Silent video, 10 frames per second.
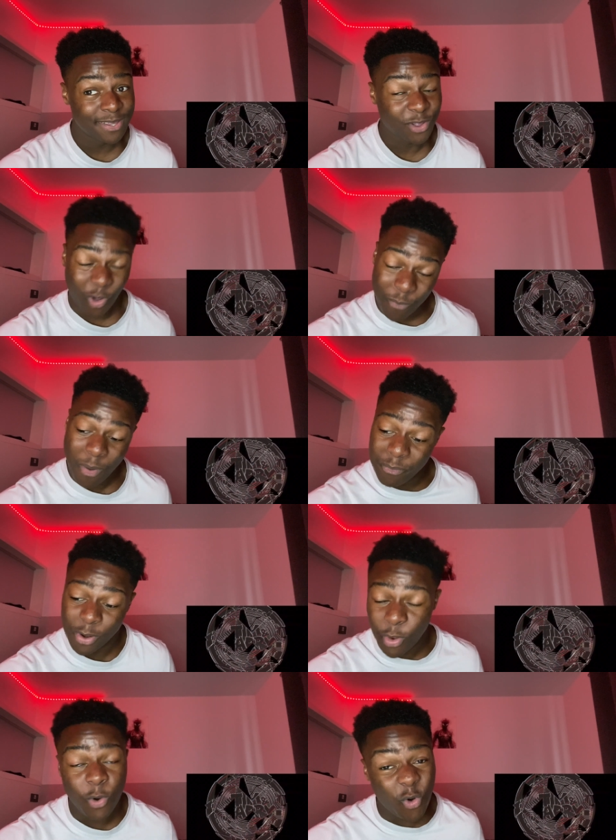Comment
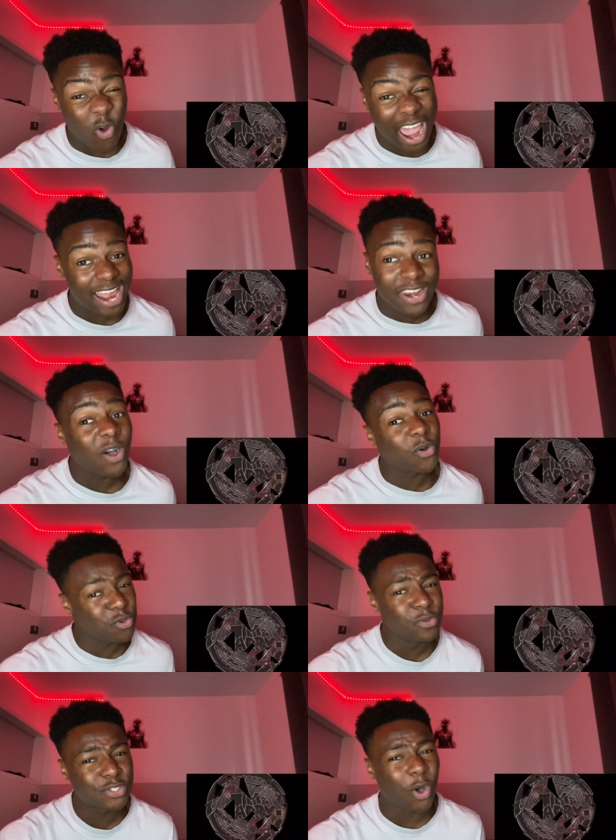below right now,
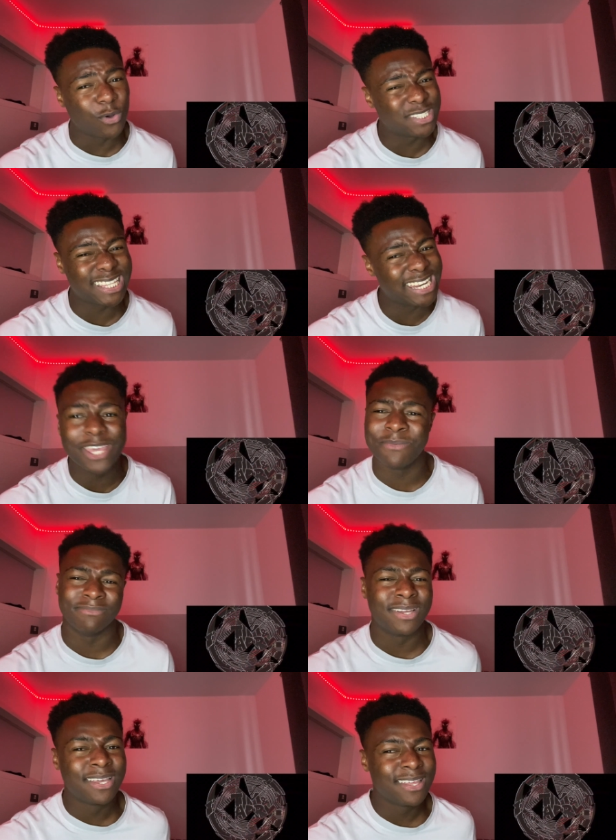who's colder than
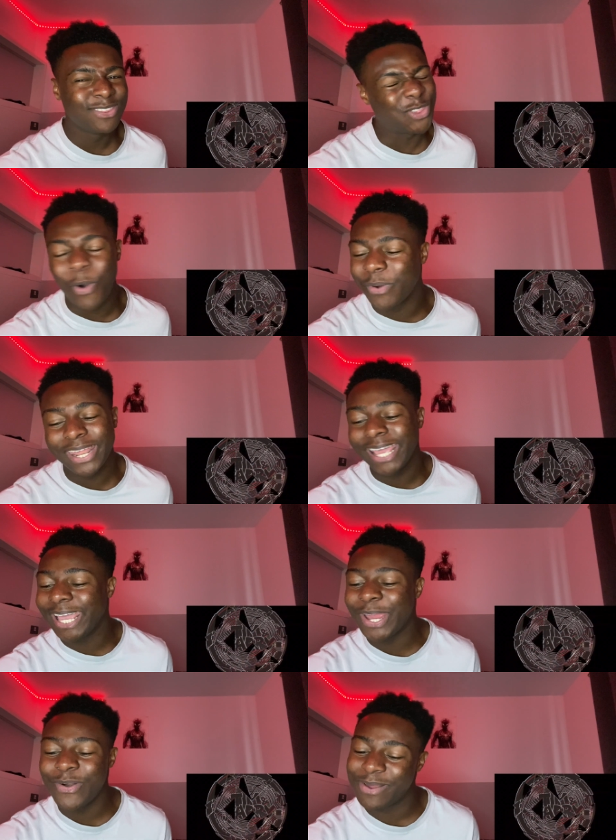him? Don't want to
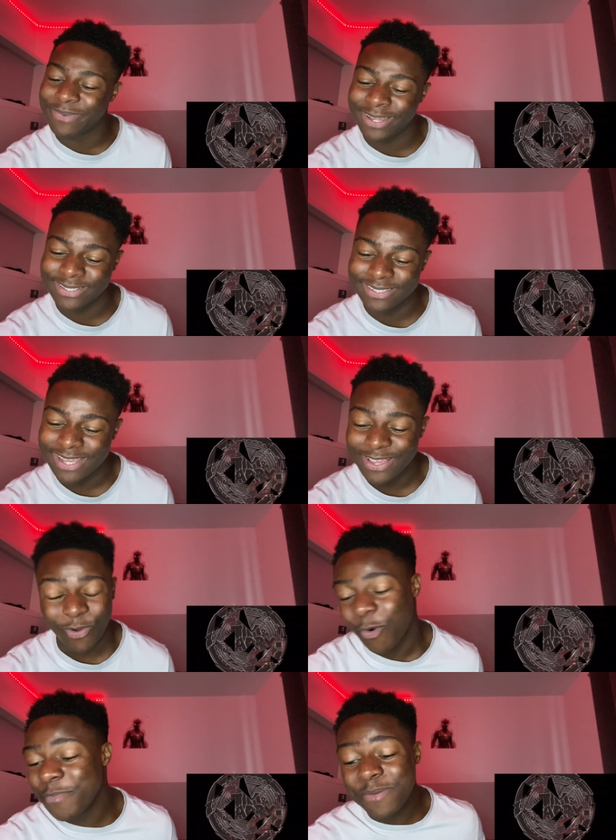hear it, man.
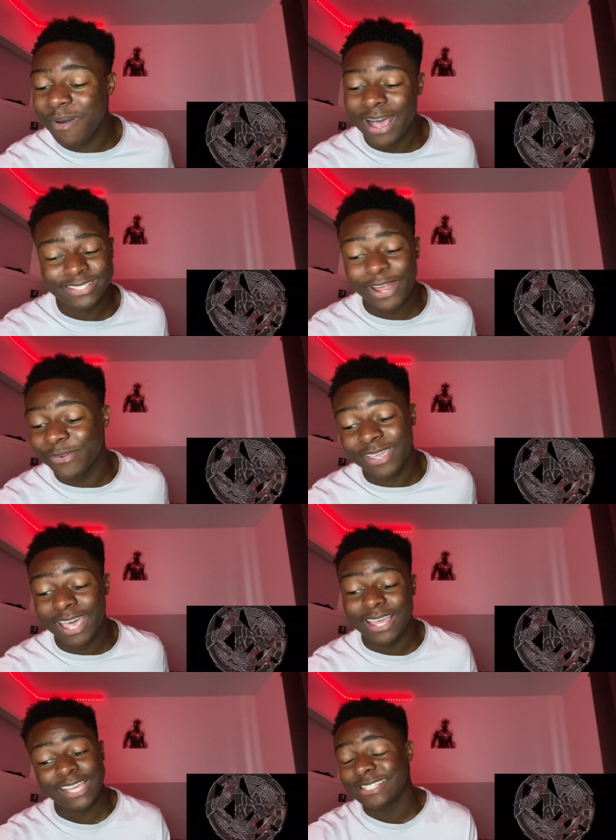Call me Bass, I don't
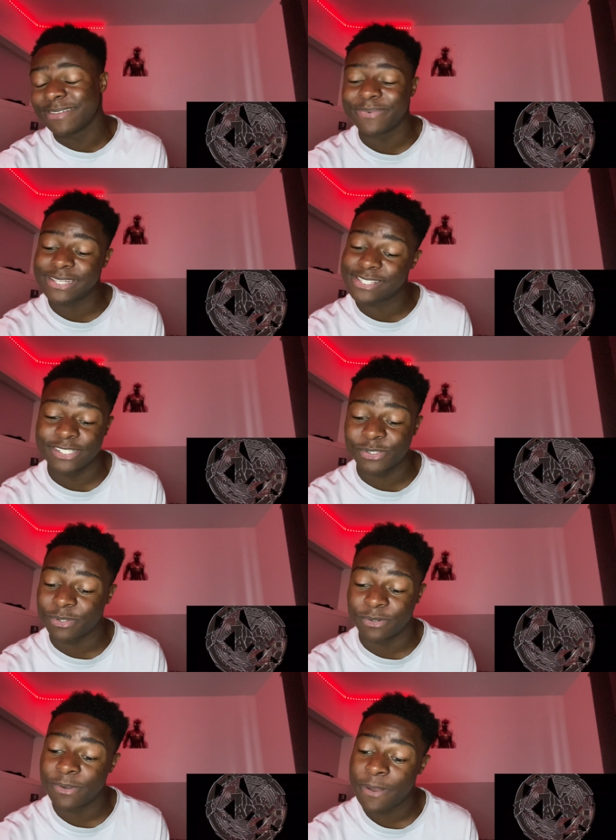care. He's the best in
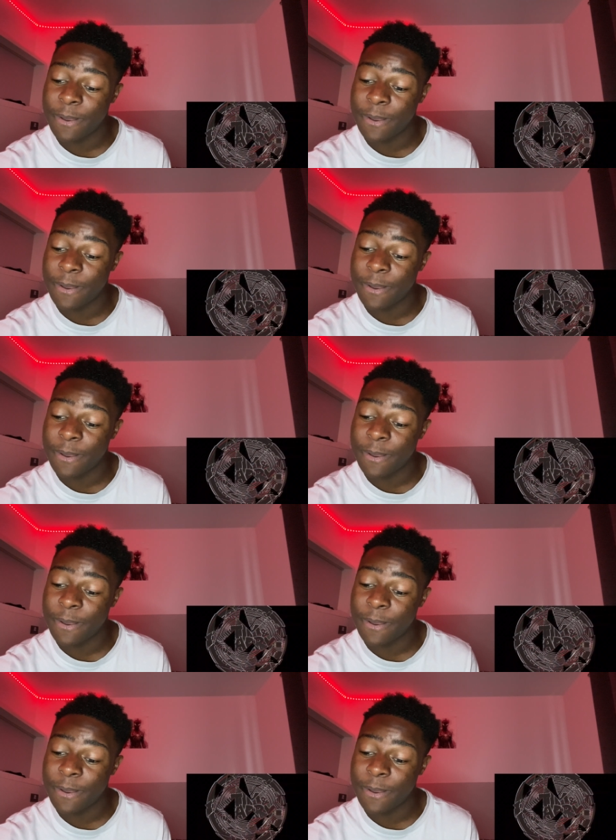drill.